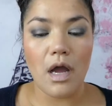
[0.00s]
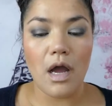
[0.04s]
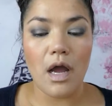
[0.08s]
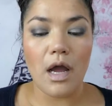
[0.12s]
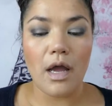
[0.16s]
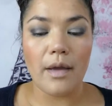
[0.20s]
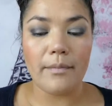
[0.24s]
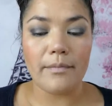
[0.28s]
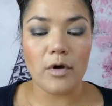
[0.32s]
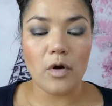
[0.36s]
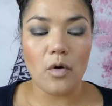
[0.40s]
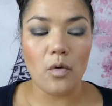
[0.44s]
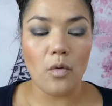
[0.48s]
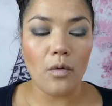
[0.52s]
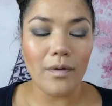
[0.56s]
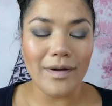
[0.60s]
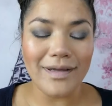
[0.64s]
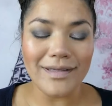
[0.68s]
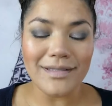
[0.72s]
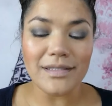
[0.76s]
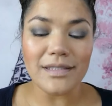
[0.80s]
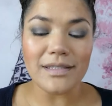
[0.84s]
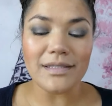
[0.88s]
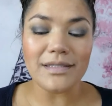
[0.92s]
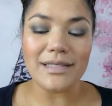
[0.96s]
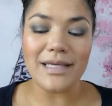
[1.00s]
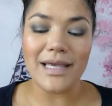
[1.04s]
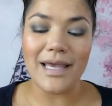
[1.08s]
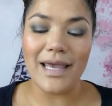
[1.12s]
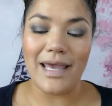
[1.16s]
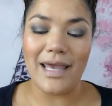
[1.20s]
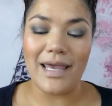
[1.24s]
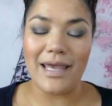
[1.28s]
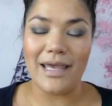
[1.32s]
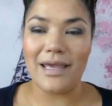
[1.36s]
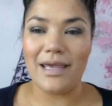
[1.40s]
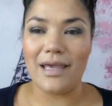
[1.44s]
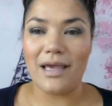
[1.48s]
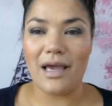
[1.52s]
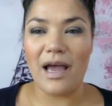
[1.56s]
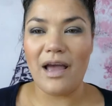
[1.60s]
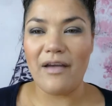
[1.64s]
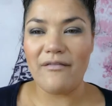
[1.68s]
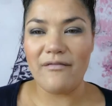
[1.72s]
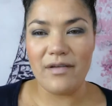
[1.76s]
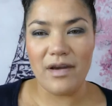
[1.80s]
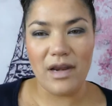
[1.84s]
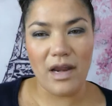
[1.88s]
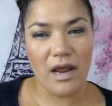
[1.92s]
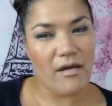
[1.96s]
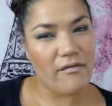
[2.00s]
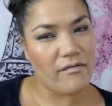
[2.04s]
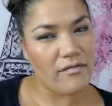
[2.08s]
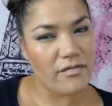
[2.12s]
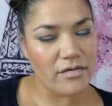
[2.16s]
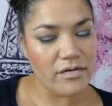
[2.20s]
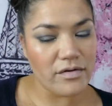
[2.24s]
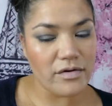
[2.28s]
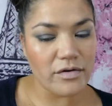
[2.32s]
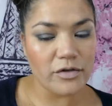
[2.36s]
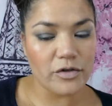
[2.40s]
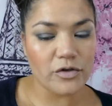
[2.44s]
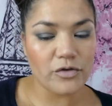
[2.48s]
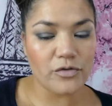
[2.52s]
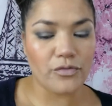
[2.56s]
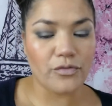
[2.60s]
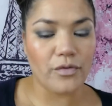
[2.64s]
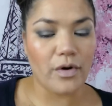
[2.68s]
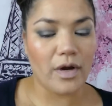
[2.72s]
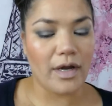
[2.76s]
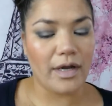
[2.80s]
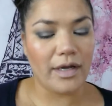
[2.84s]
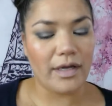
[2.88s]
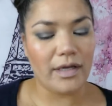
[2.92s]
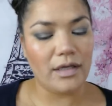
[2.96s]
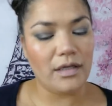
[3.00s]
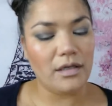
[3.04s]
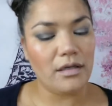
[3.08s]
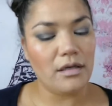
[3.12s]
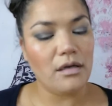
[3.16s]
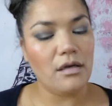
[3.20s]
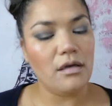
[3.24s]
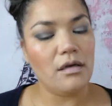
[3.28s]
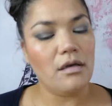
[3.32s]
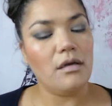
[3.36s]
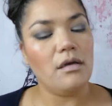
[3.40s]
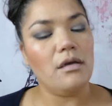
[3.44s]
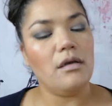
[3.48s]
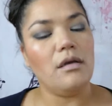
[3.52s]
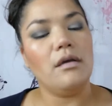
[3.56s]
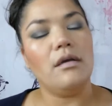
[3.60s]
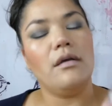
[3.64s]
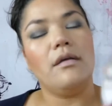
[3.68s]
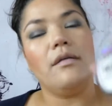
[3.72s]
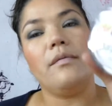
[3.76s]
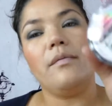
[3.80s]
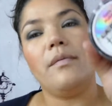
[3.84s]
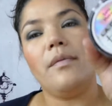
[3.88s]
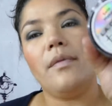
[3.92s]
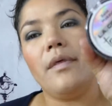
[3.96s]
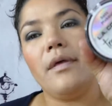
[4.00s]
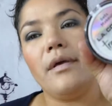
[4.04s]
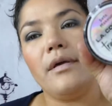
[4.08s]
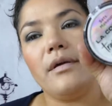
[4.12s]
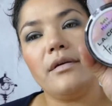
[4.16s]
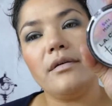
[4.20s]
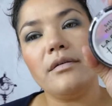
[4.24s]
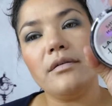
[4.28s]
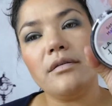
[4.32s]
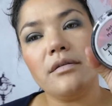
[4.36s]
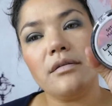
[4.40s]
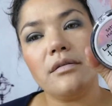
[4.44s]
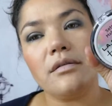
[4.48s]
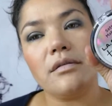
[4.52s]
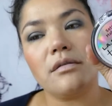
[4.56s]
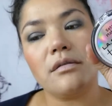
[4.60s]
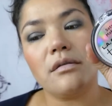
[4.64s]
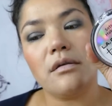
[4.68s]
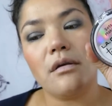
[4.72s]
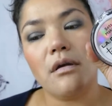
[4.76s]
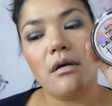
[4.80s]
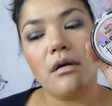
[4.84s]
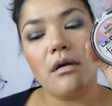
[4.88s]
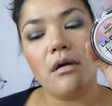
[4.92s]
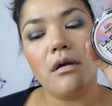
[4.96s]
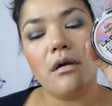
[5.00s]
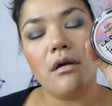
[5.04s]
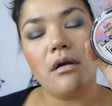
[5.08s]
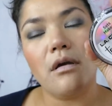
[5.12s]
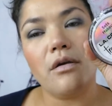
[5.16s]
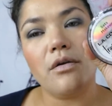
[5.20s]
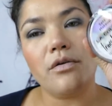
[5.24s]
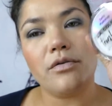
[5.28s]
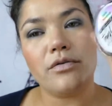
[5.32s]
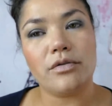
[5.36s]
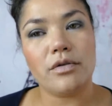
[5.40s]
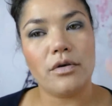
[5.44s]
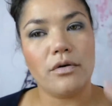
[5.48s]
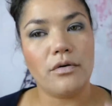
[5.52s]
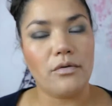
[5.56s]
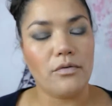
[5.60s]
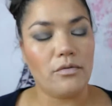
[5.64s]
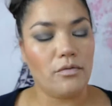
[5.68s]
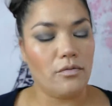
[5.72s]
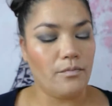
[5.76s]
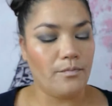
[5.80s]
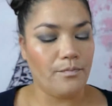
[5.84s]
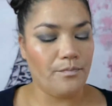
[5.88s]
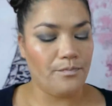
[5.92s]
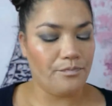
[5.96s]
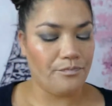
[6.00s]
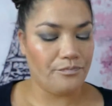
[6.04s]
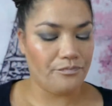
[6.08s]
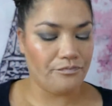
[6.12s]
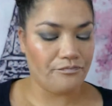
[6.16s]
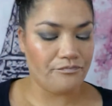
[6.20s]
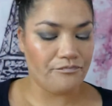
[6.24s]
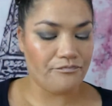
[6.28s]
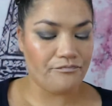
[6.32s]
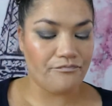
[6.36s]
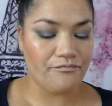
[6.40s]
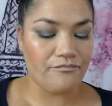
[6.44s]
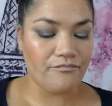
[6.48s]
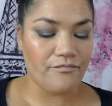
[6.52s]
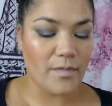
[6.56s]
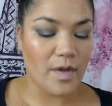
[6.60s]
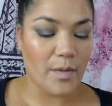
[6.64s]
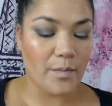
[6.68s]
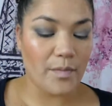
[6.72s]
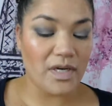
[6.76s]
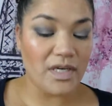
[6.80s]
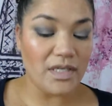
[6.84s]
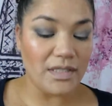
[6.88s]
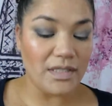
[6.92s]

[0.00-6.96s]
I'm going to take, I've never tried this, so I'm going